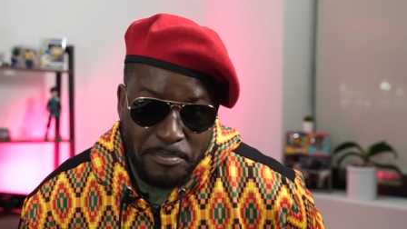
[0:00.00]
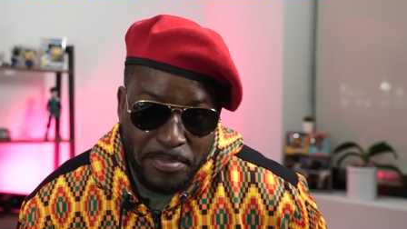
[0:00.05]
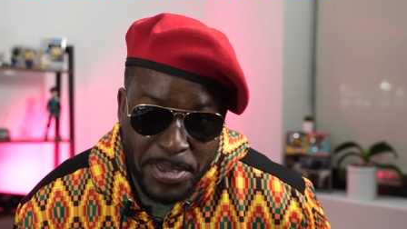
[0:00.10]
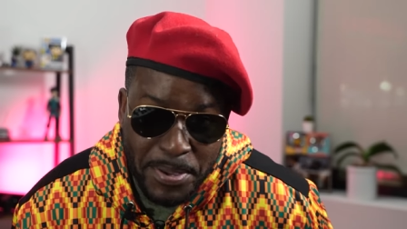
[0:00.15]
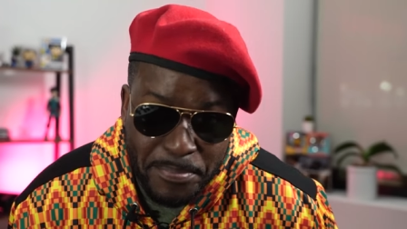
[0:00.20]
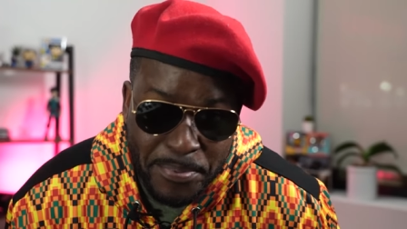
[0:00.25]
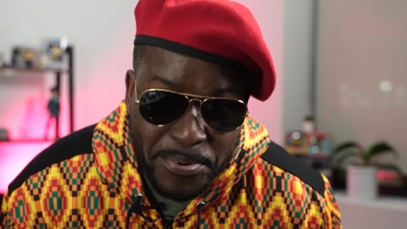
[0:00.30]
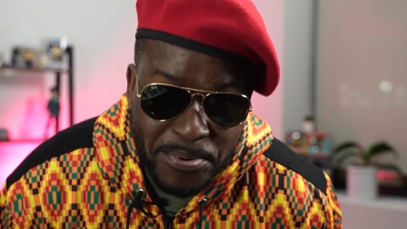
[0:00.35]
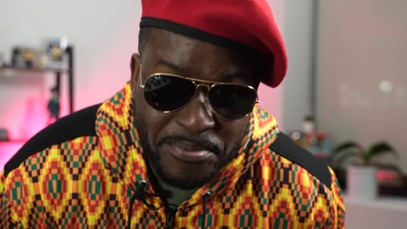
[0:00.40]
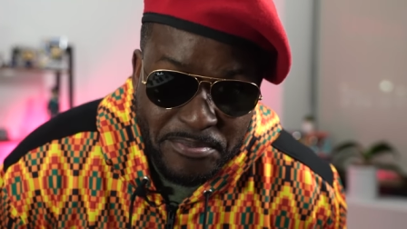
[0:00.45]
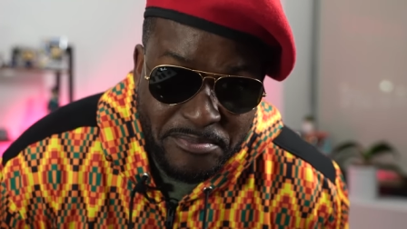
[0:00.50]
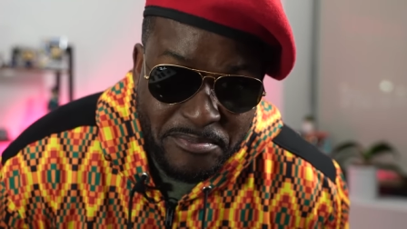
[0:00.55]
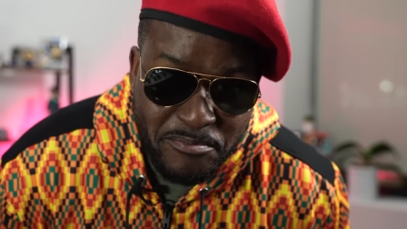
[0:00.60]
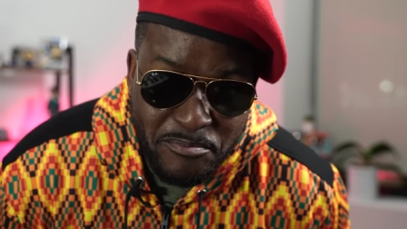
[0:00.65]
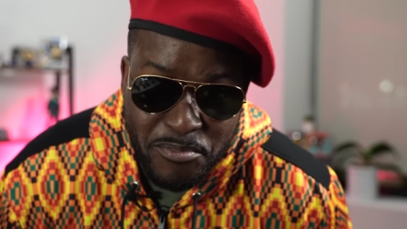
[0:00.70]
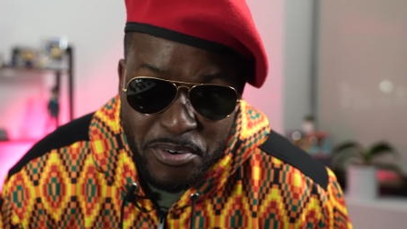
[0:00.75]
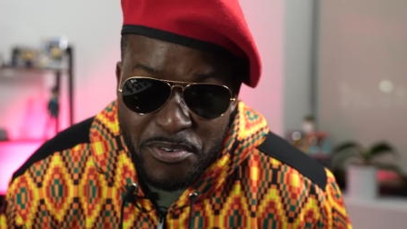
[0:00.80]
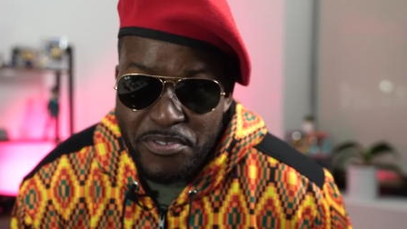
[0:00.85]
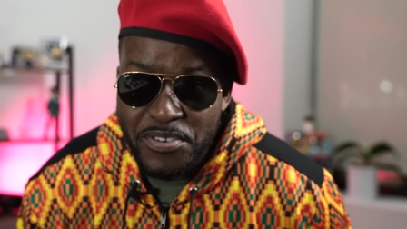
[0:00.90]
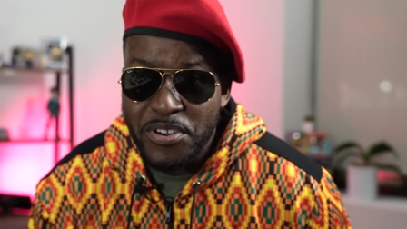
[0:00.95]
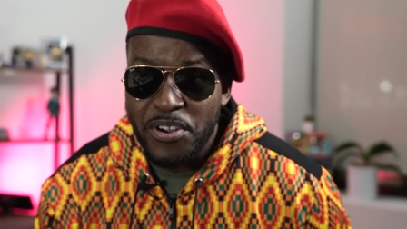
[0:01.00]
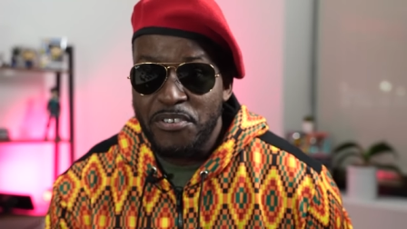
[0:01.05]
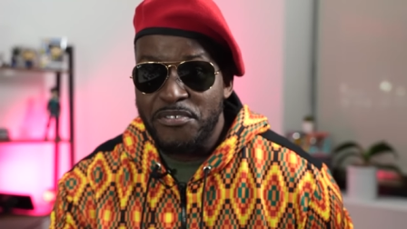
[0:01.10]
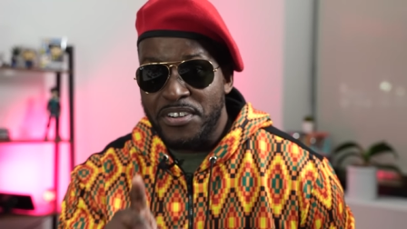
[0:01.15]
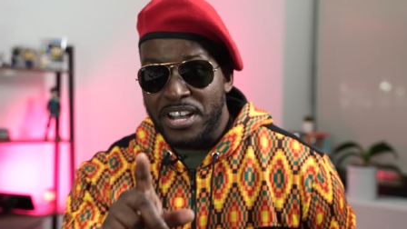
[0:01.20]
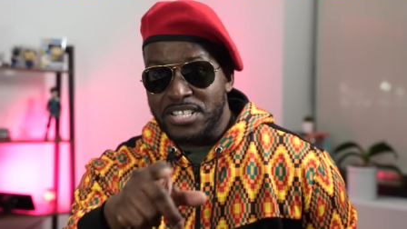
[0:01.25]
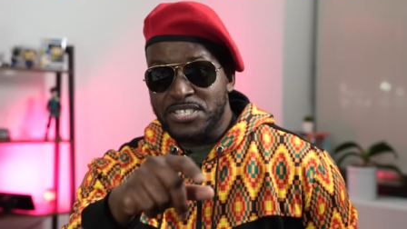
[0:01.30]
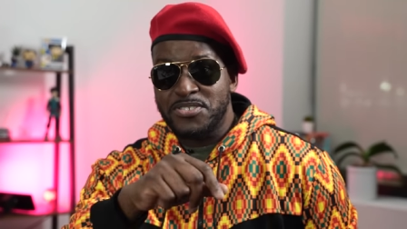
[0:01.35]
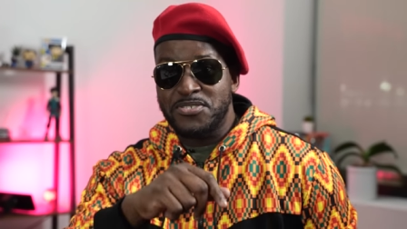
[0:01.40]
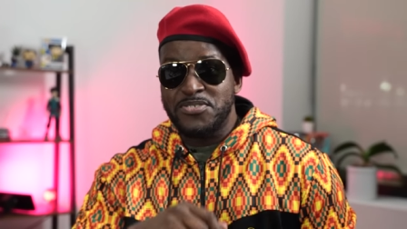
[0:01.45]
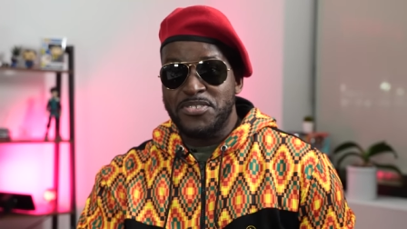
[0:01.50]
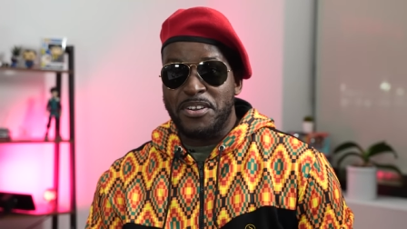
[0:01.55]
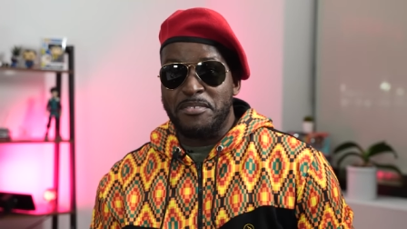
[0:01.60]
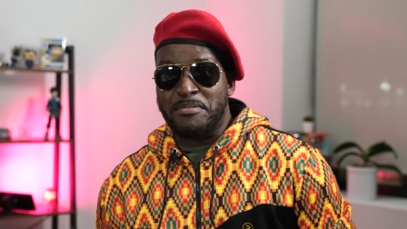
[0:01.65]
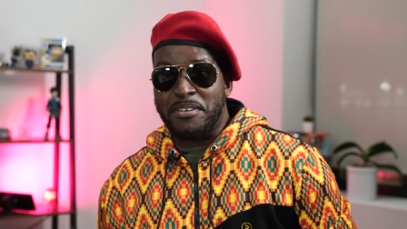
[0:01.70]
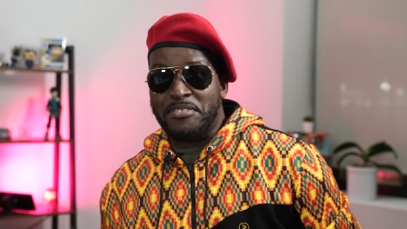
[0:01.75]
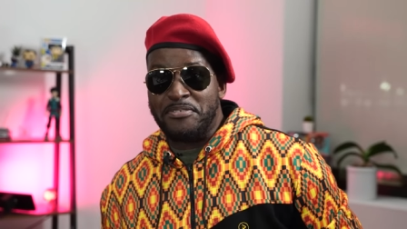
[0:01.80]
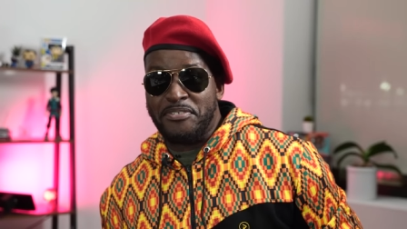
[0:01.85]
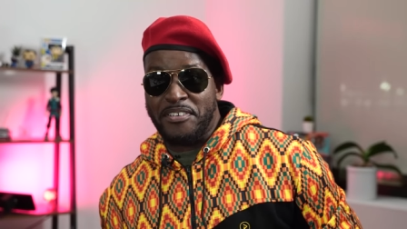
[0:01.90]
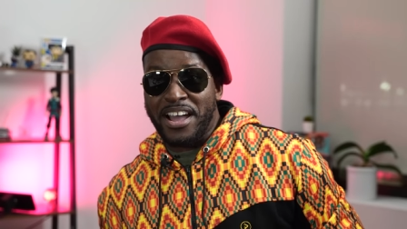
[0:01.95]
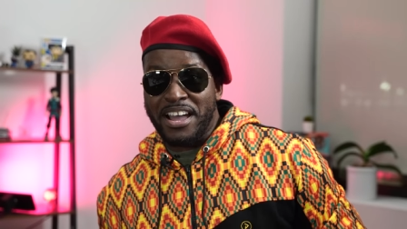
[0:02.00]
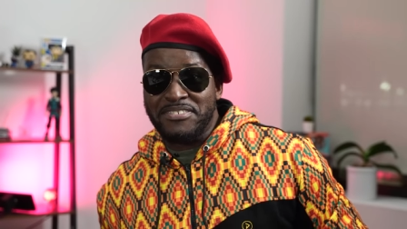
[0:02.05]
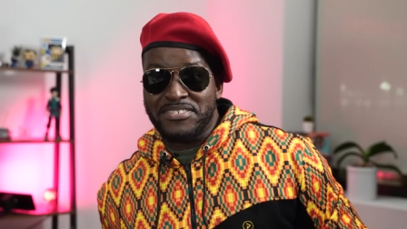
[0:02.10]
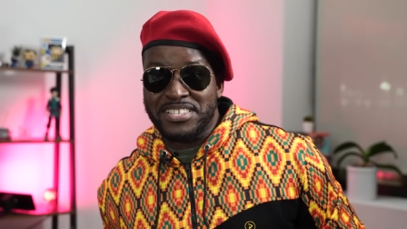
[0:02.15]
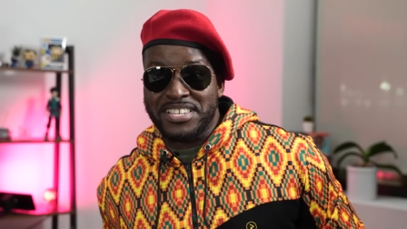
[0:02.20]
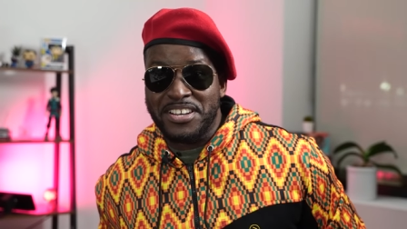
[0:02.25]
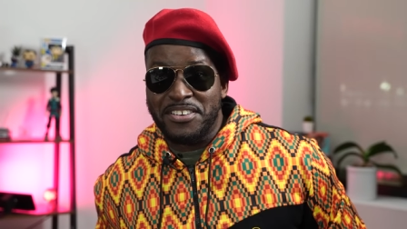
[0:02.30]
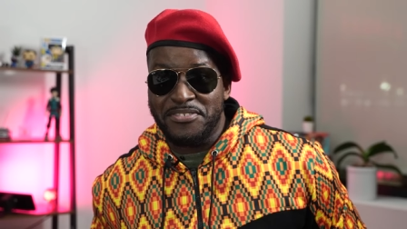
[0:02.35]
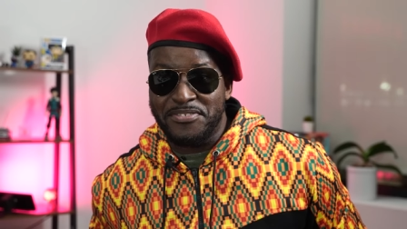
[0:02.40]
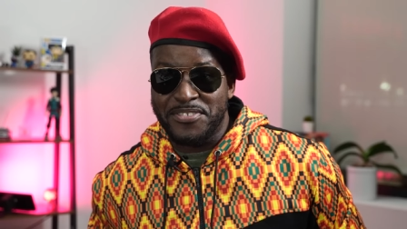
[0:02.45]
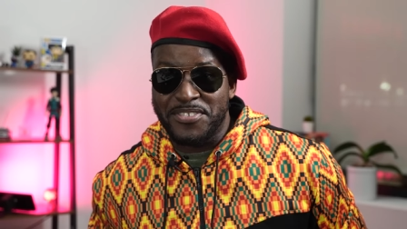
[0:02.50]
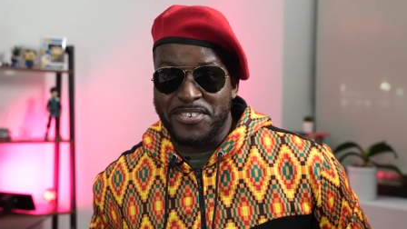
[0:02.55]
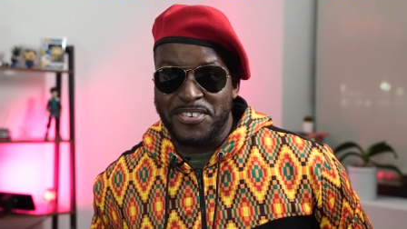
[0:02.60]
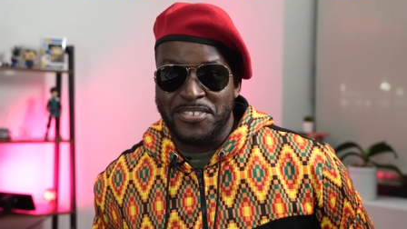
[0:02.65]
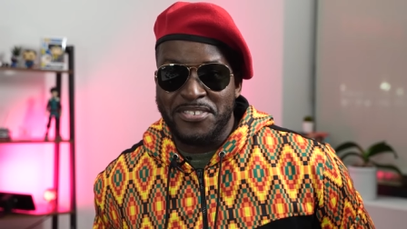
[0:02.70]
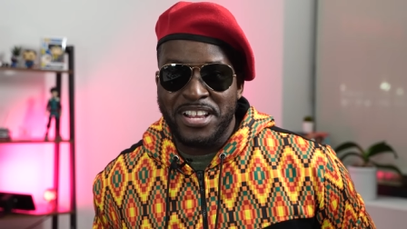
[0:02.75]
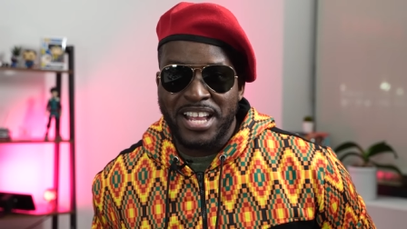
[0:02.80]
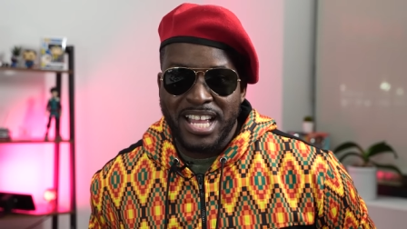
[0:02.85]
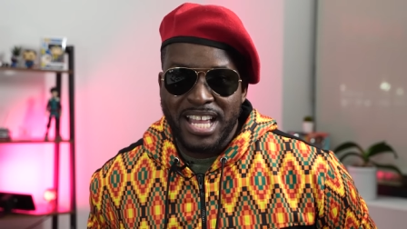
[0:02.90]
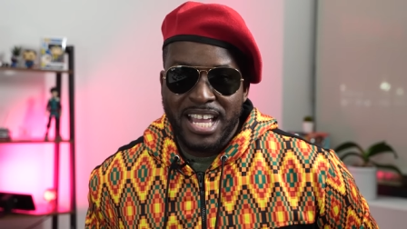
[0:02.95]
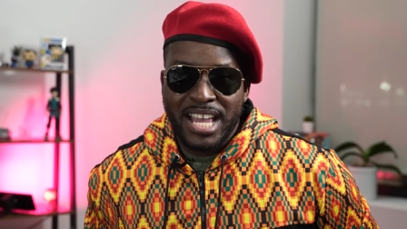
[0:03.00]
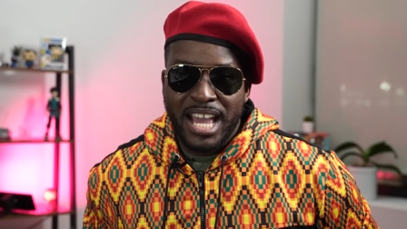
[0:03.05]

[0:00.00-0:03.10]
people, moving over to number five cell phone.